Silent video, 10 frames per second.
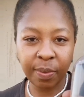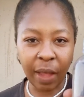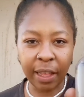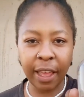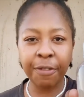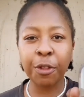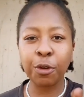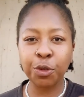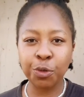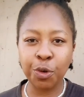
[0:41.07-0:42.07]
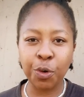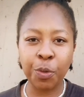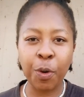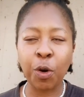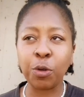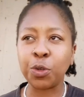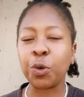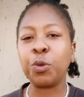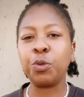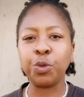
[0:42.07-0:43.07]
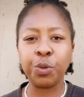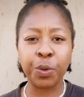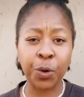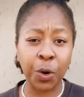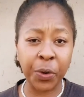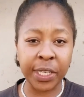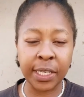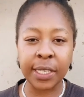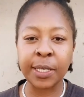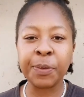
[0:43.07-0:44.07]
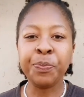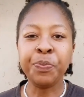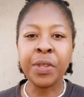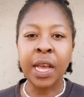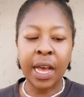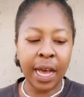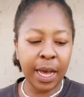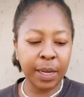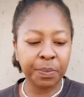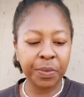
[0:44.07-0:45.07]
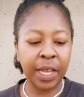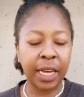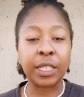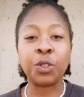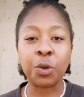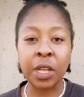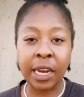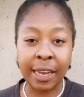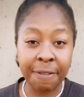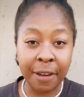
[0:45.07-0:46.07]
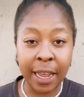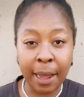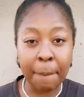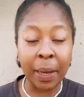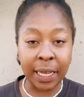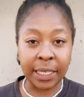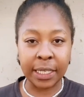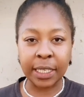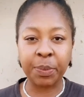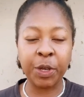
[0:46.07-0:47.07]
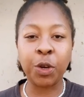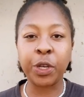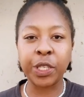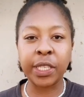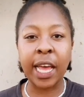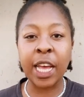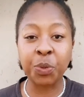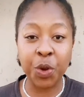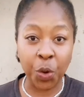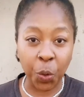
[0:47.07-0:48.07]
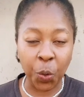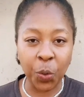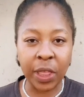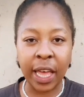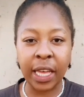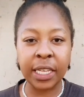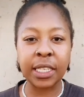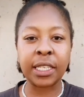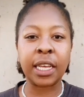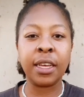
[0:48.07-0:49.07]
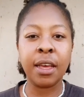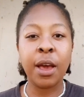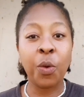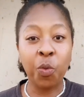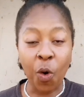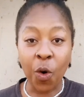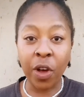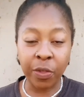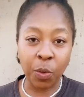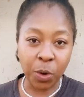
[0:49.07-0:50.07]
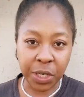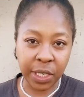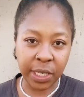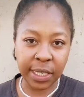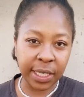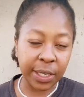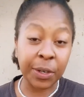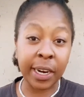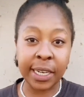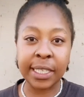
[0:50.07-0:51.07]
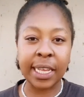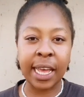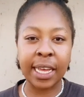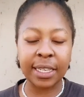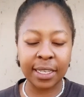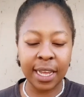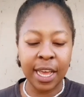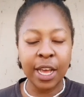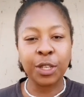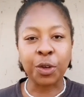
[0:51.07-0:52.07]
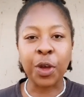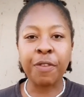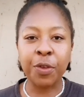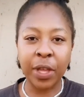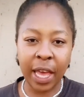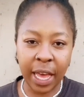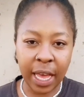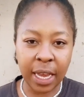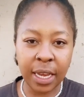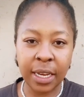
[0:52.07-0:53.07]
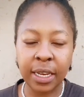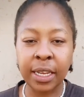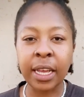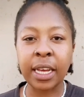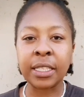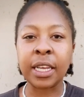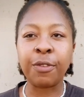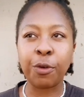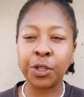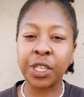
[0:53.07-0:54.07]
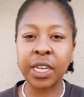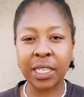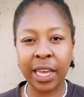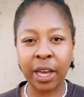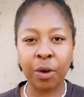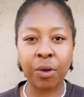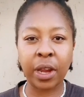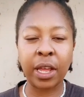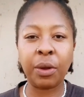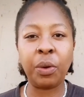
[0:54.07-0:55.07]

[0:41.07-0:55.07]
Okay, for those who know about Gozone or Oasis, yeah, so the refilling places, because as we know there is war on the waters, right? And so if you can, yeah, it's unfortunate here, Hore.